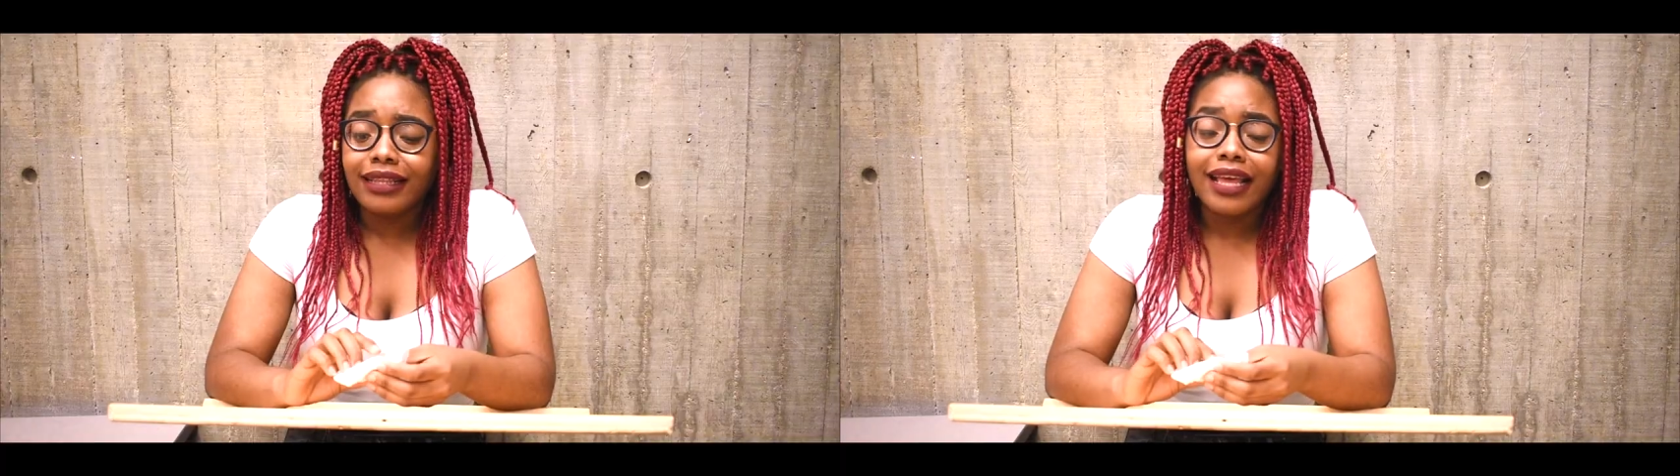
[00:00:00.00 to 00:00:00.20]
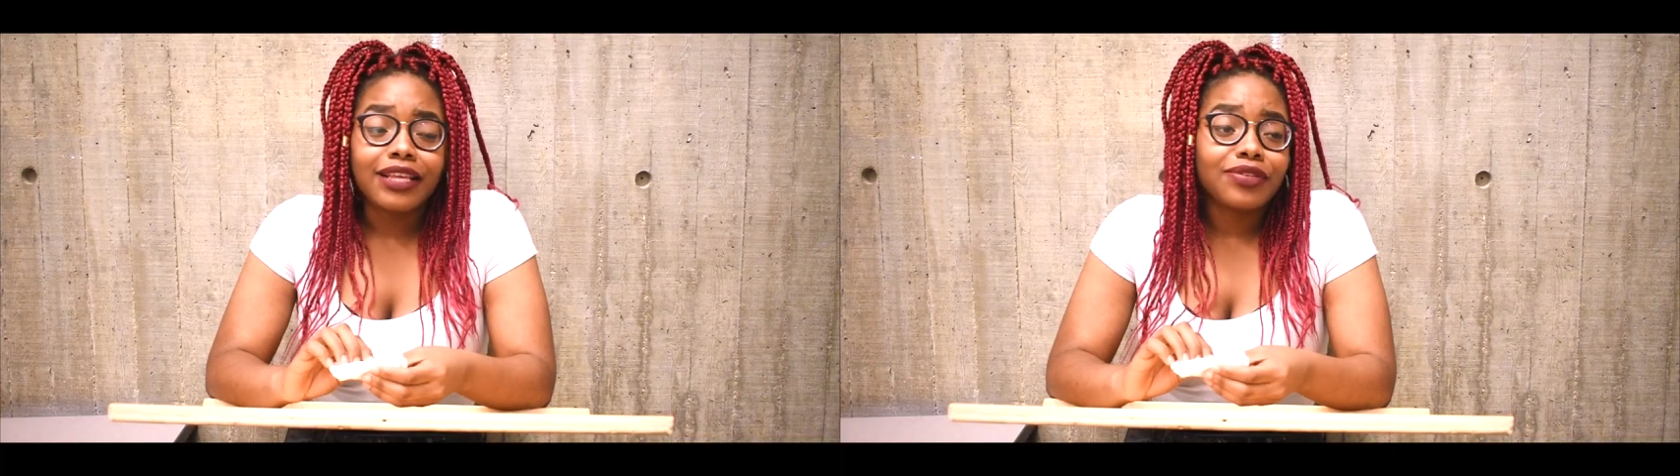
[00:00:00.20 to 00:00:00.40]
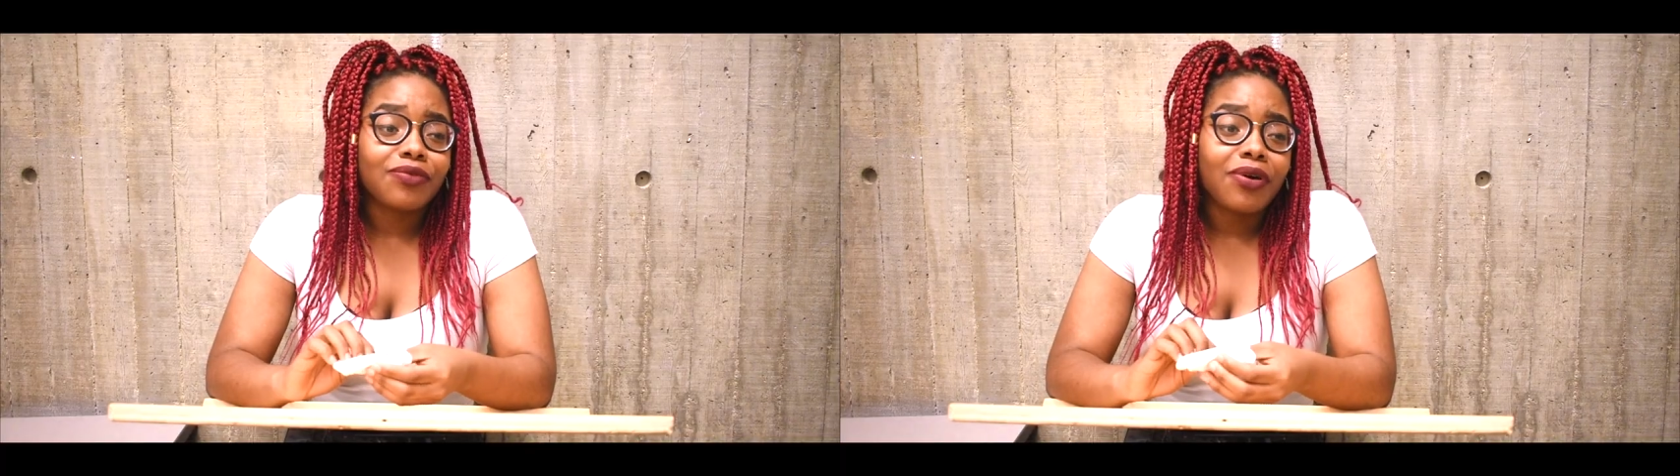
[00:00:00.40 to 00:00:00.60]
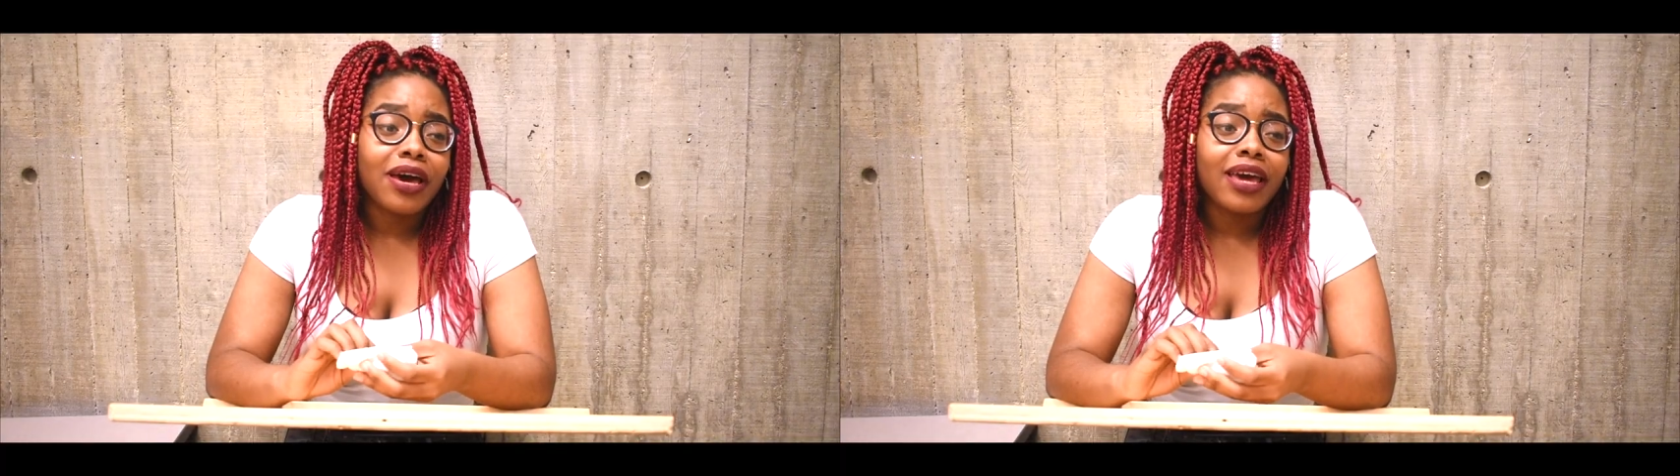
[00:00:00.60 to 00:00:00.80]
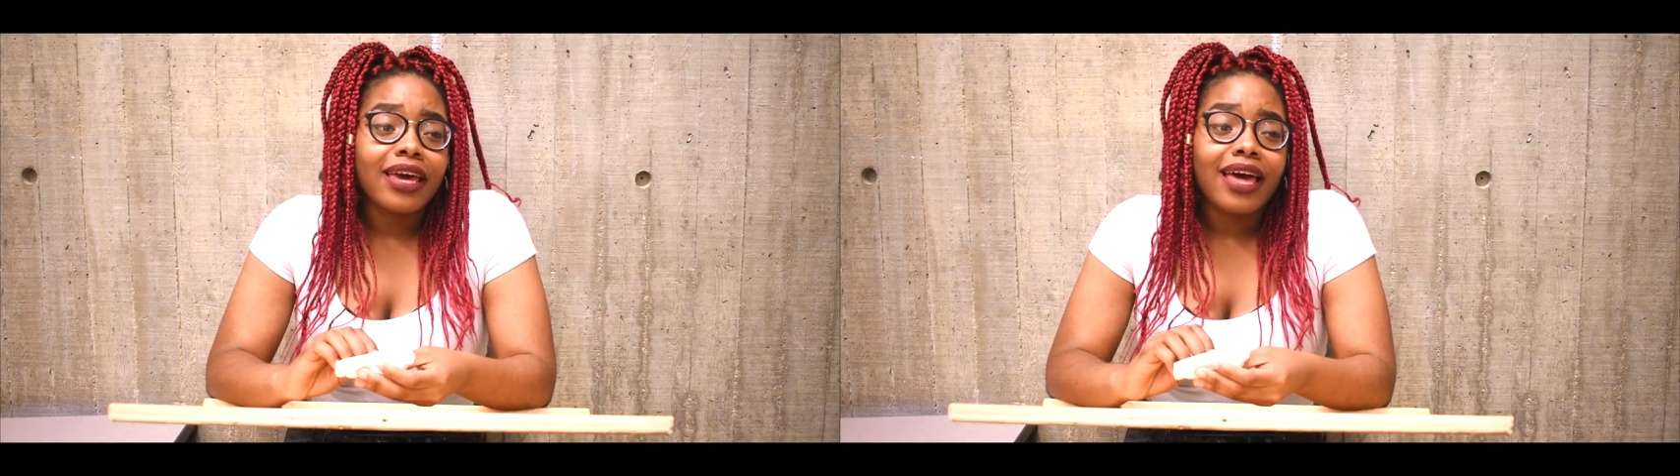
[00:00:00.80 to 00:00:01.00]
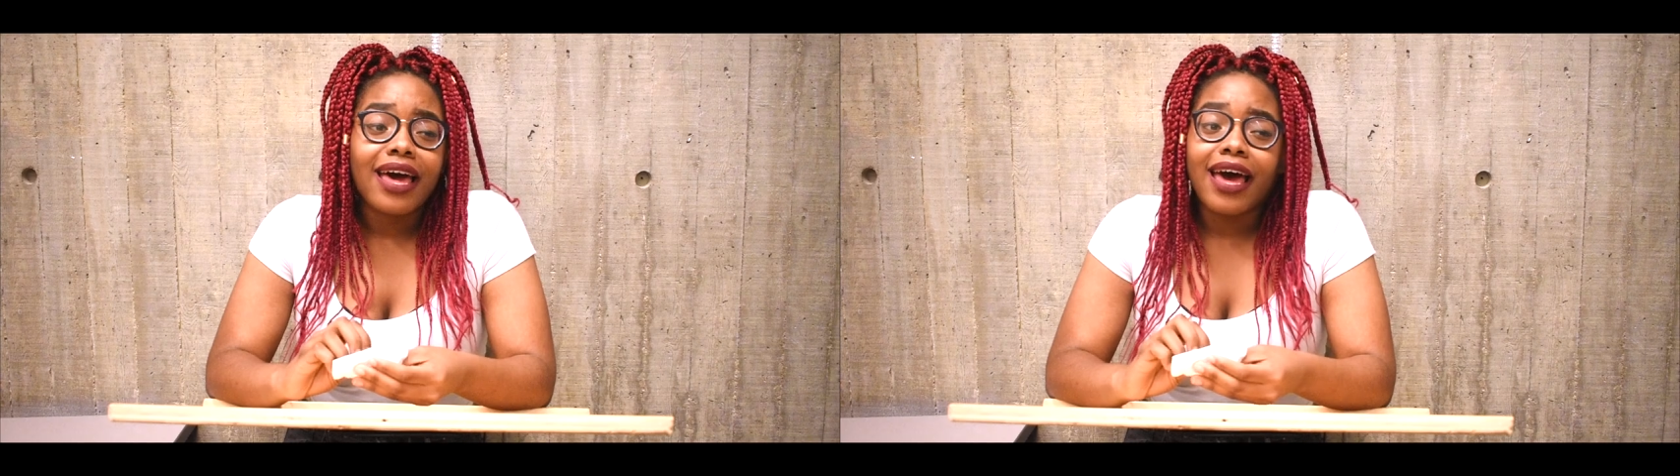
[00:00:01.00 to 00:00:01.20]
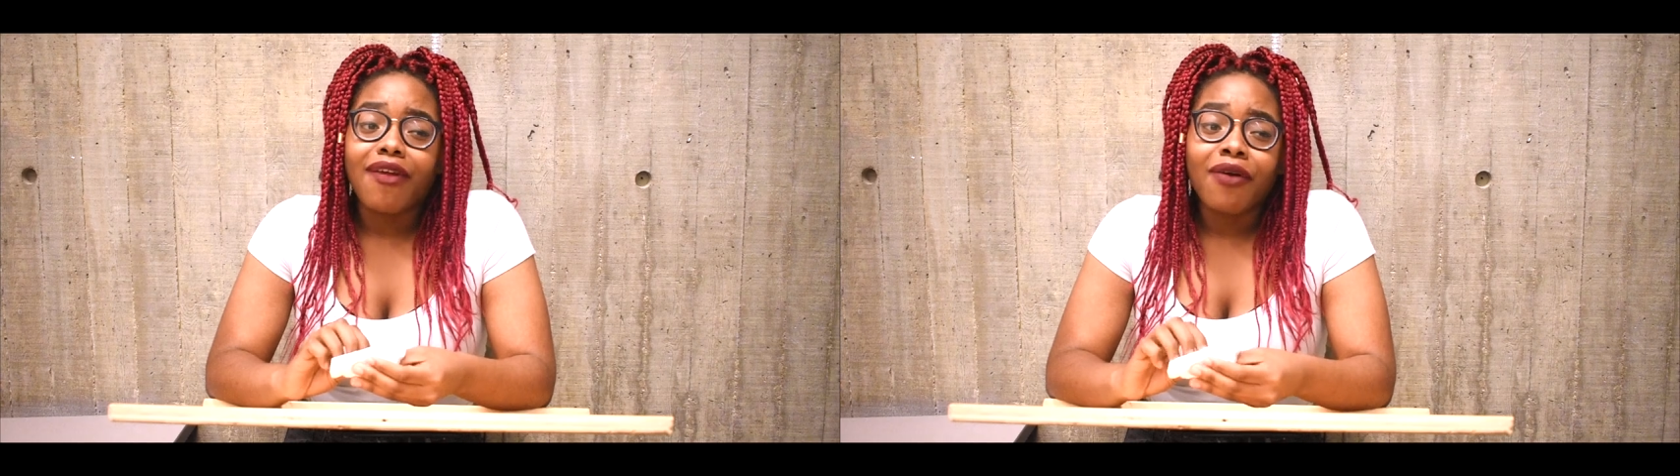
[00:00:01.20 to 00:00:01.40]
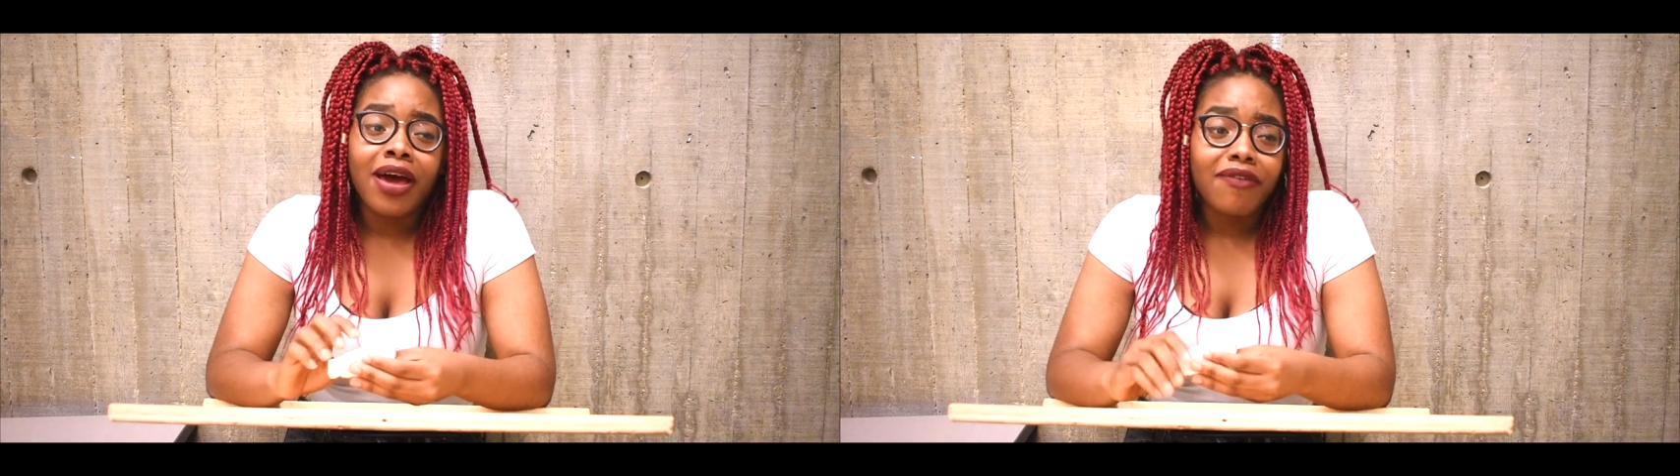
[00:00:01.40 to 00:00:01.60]
That's why I
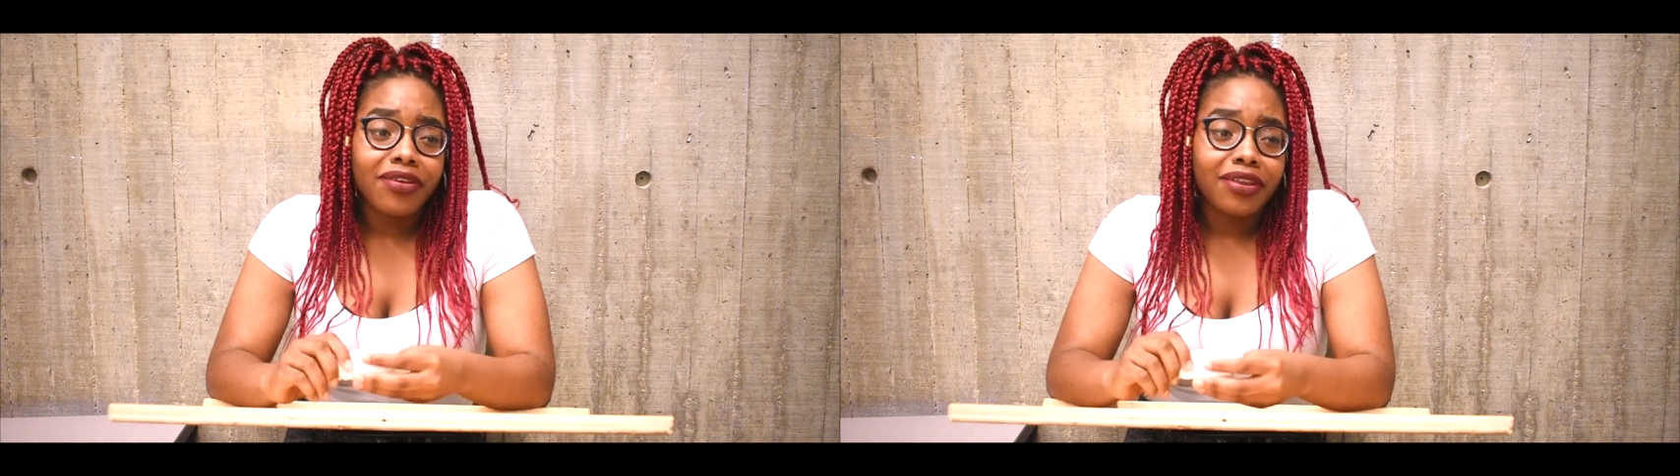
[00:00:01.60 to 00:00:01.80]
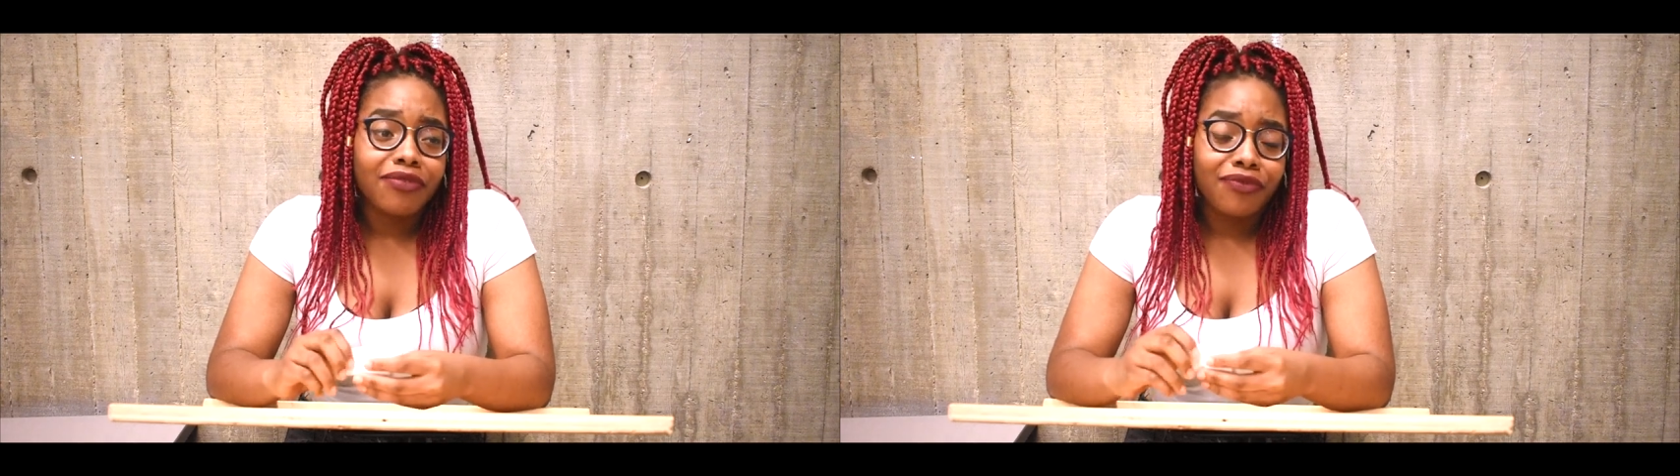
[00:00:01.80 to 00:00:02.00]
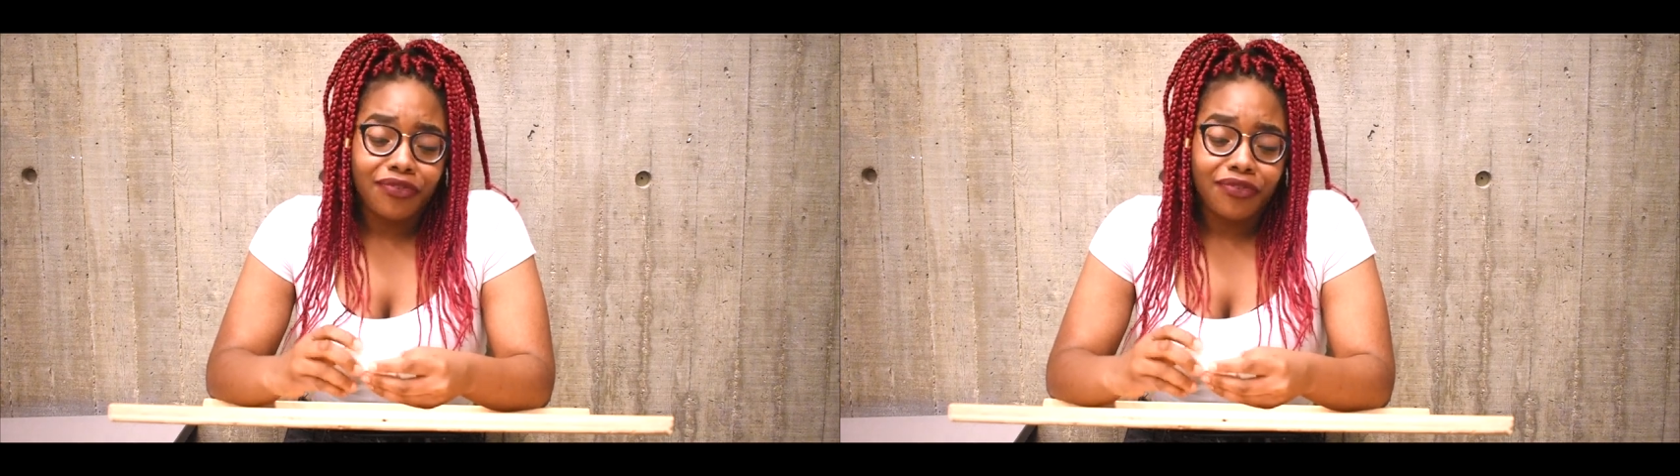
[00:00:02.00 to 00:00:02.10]
don't have any